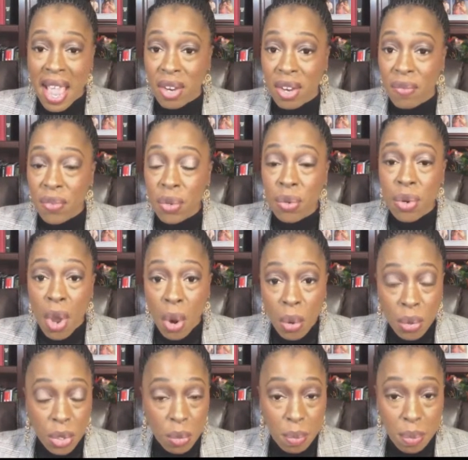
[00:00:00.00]
and if you
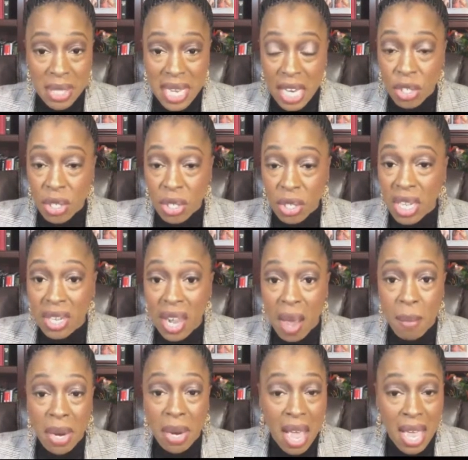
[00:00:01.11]
know you potentially could
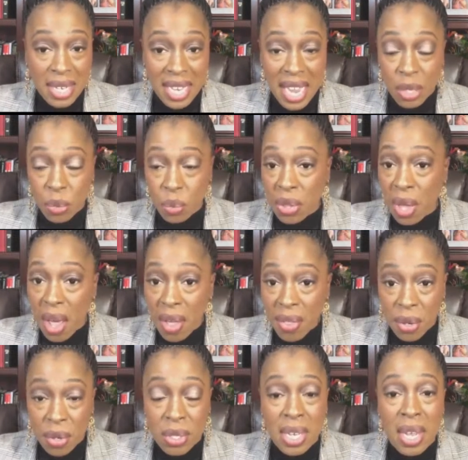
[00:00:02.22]
come in contact with
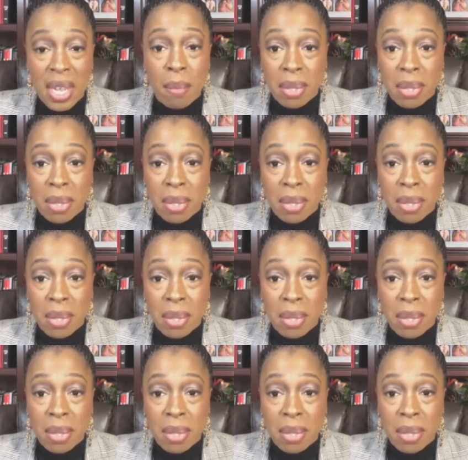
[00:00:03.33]
others,